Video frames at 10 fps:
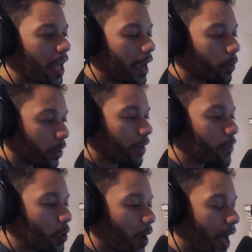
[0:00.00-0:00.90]
and whenever
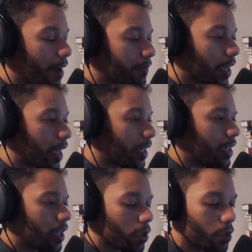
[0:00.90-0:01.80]
you have that
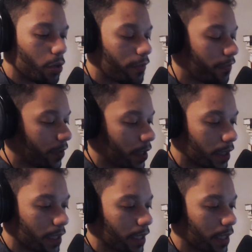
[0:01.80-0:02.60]
good feeling,